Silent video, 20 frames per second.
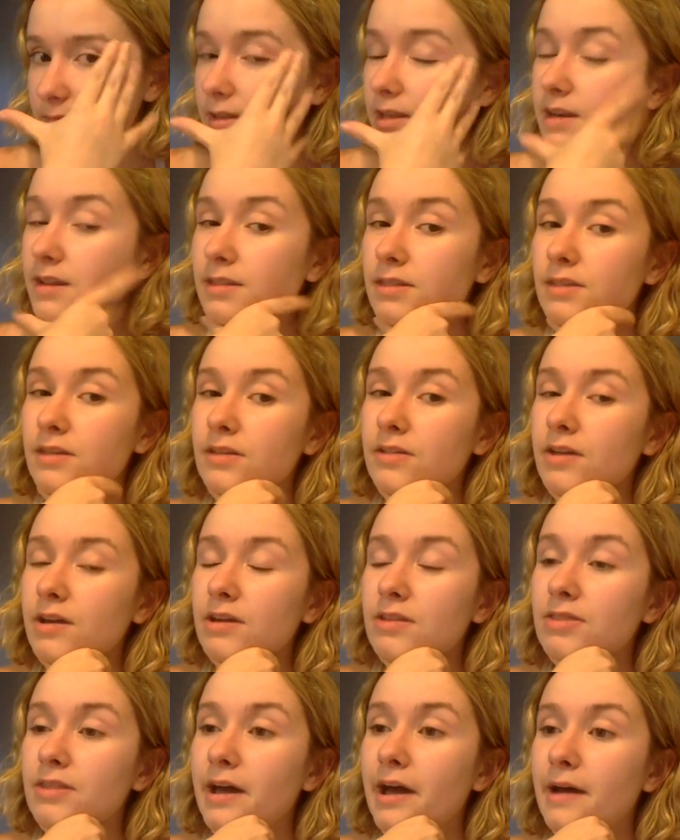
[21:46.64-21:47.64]
anything
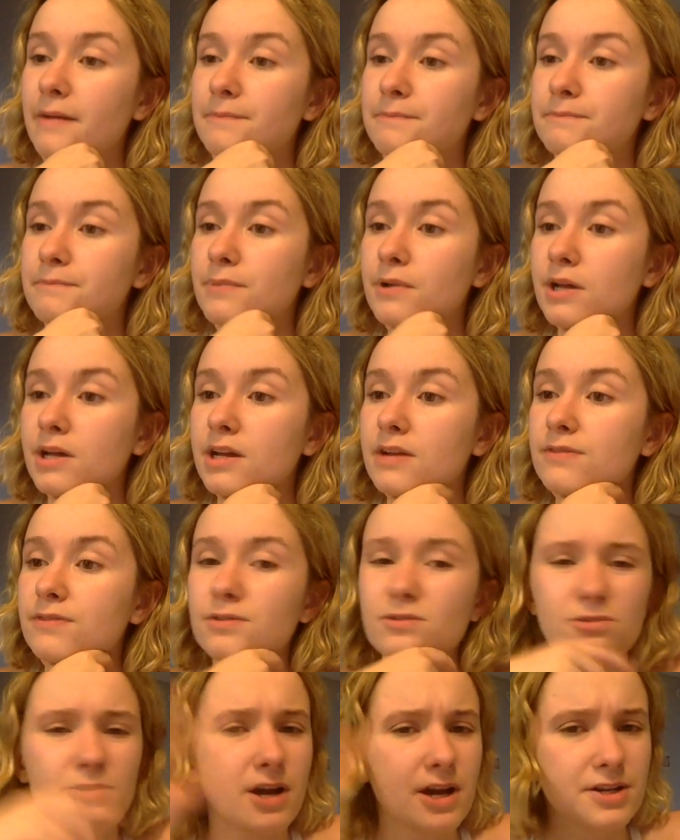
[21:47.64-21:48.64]
like that, but if
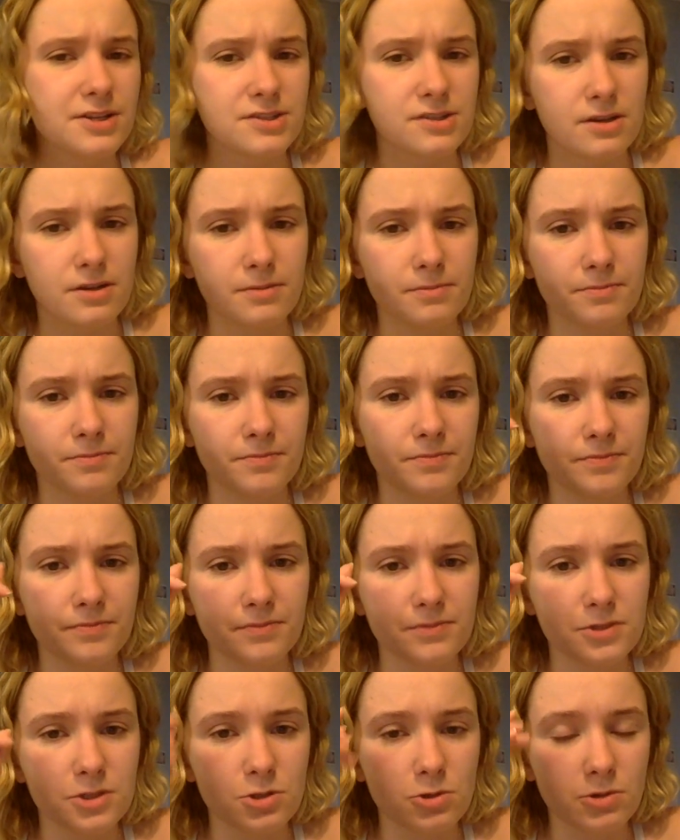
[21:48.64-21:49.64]
you guys um,
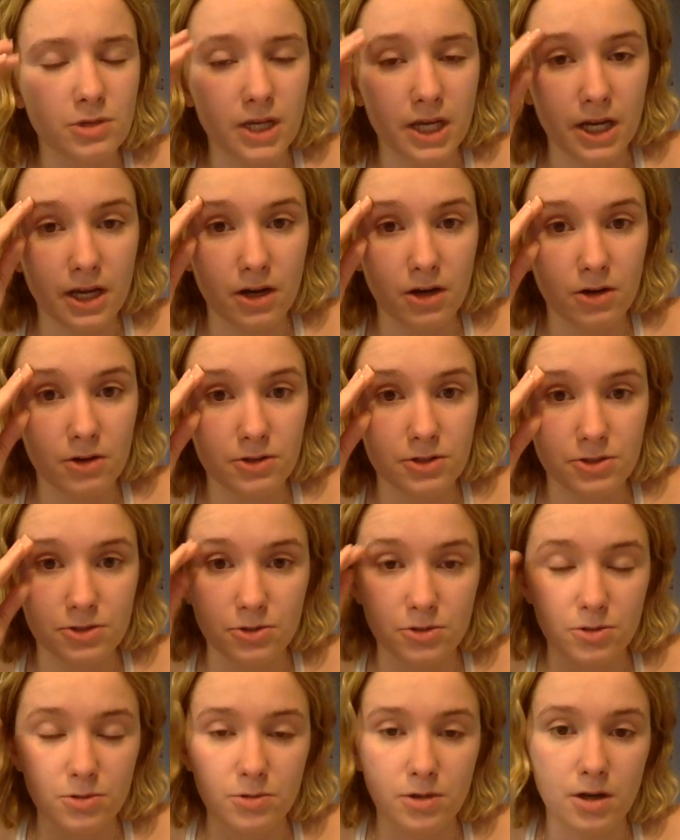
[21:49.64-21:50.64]
do care
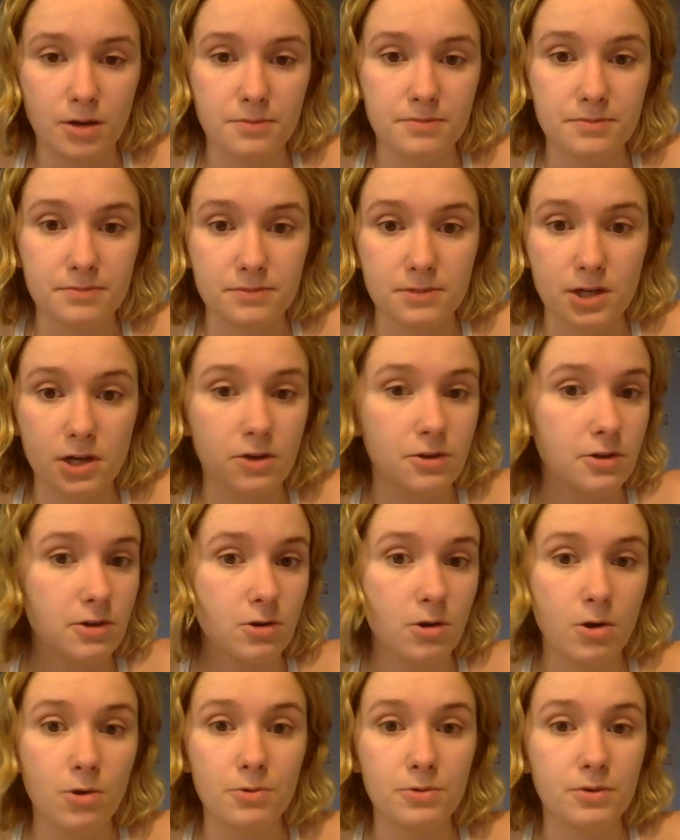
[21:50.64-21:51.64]
to um, tell
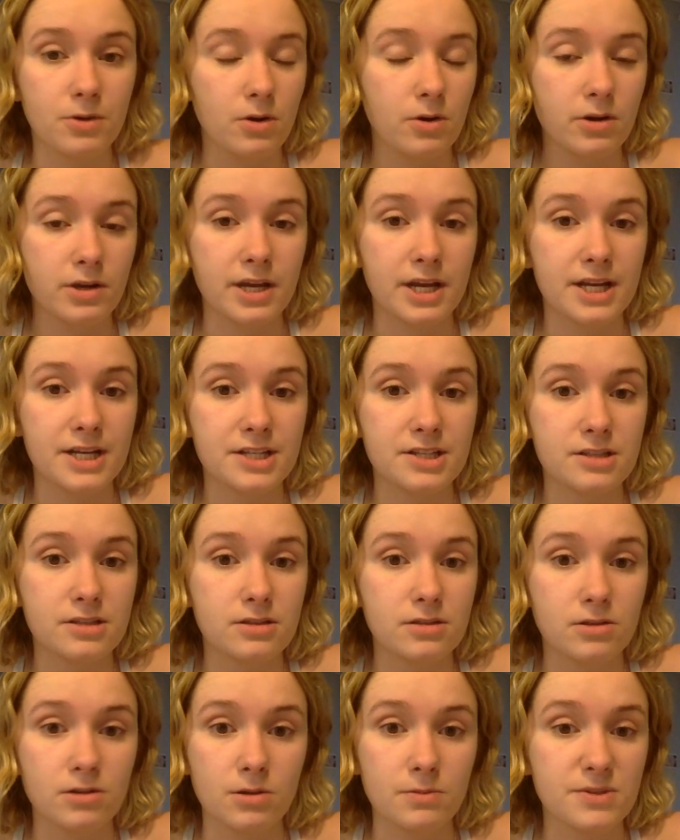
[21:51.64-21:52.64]
your own
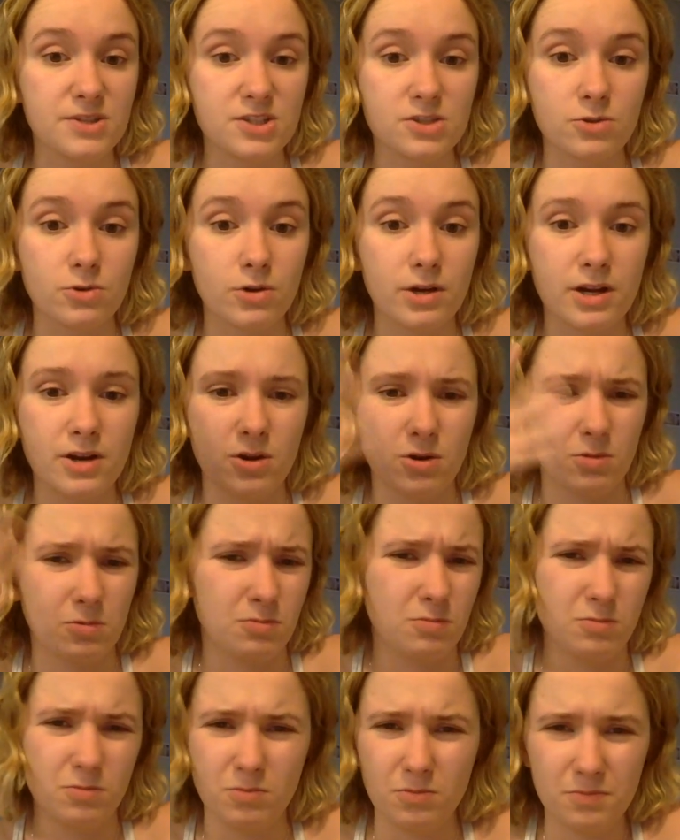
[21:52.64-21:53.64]
Hurricane Irma story or
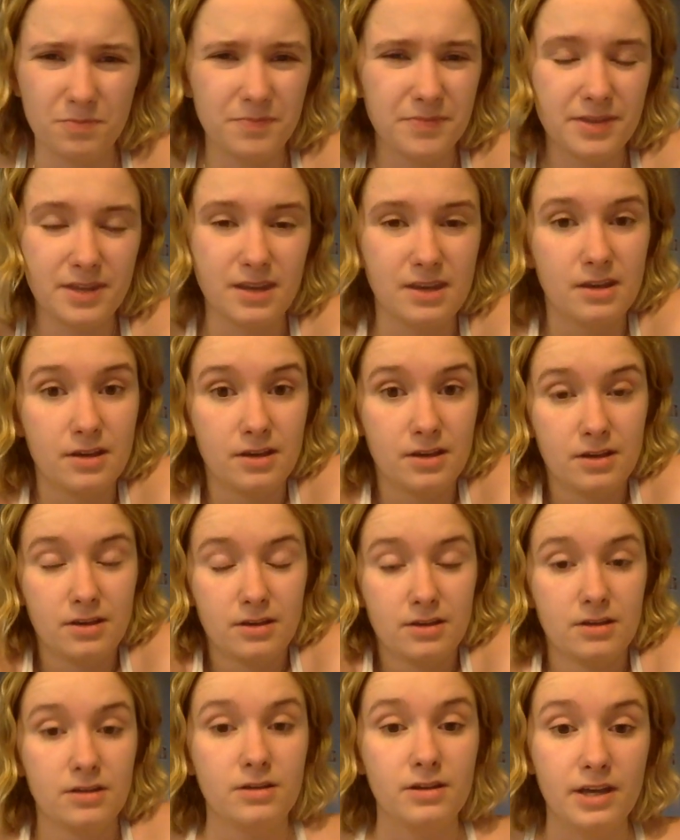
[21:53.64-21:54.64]

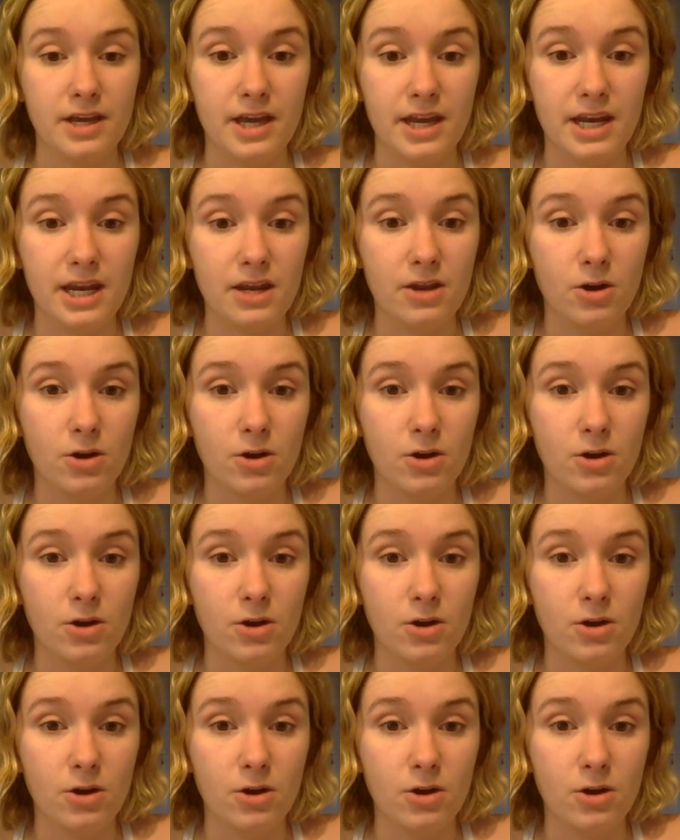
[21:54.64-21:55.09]
any